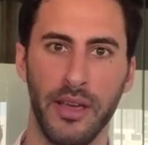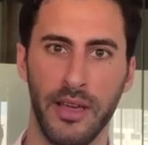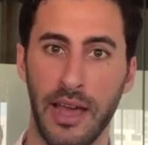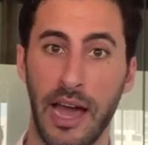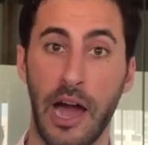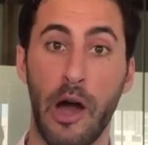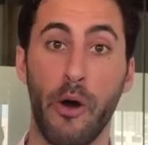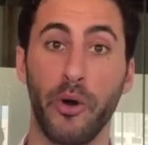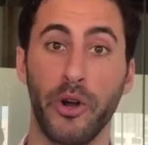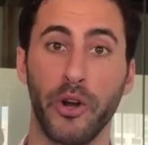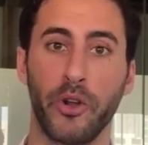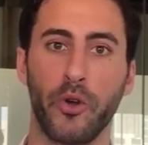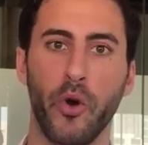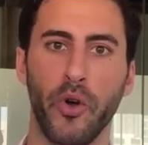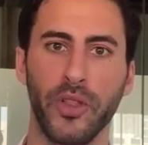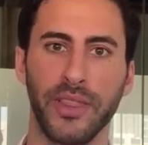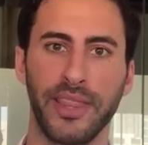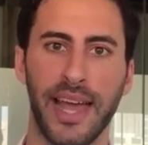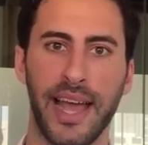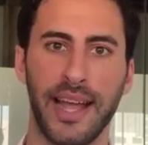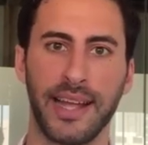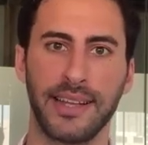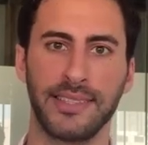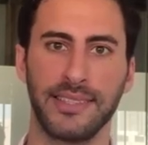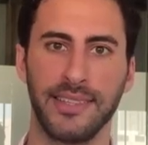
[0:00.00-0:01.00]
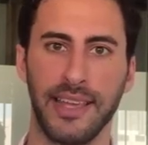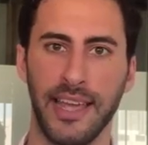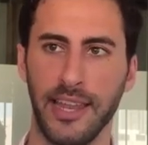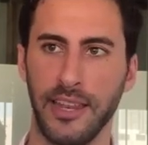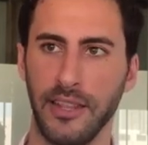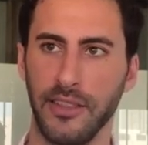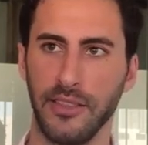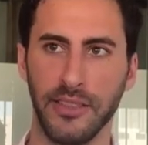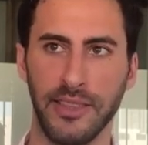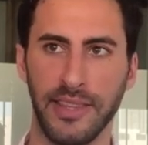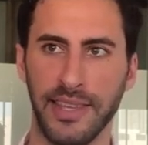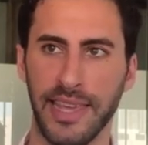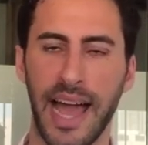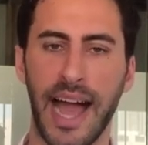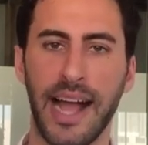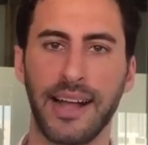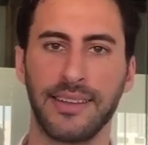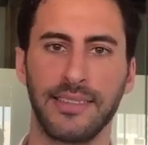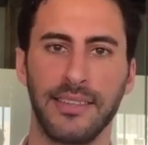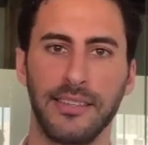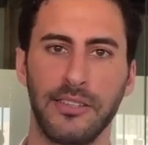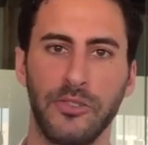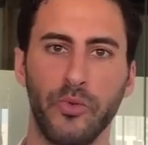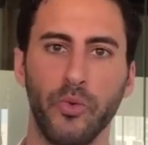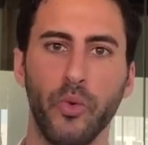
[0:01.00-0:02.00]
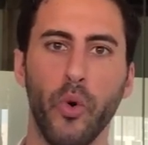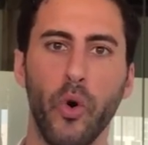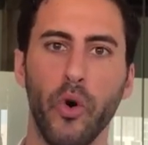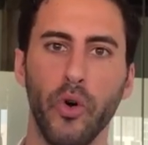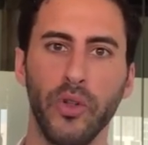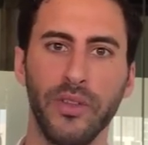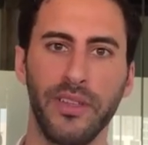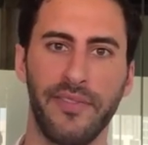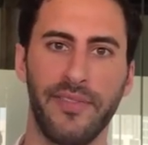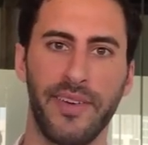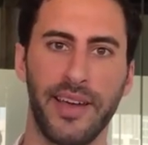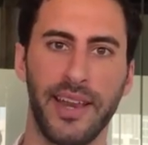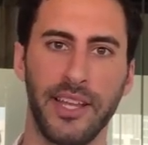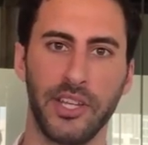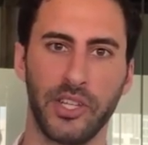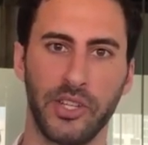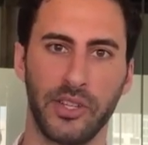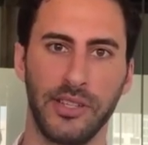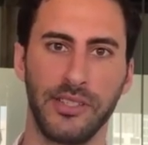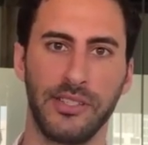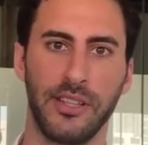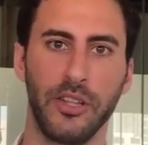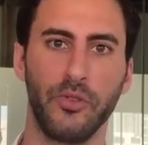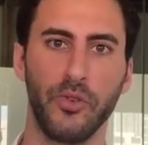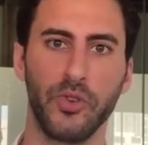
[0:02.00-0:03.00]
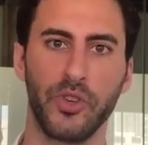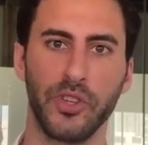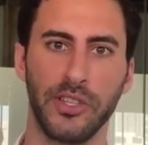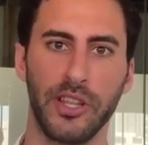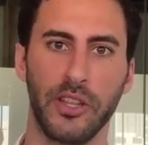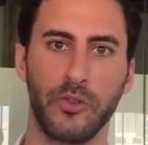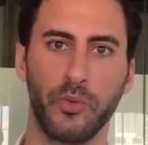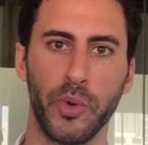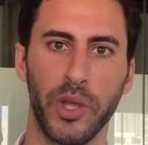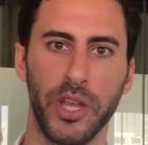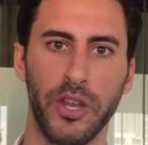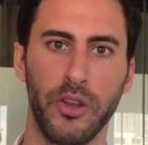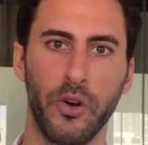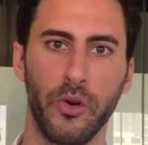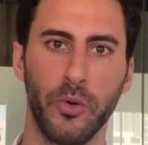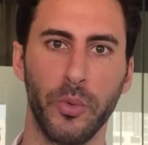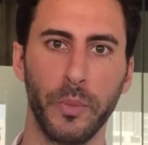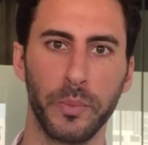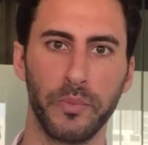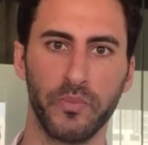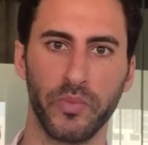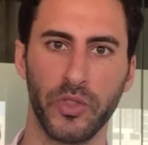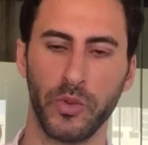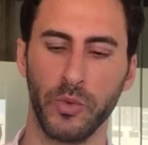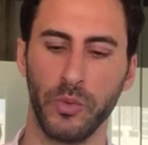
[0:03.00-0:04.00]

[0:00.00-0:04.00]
our contacts and the access to all the financial institutions that we know.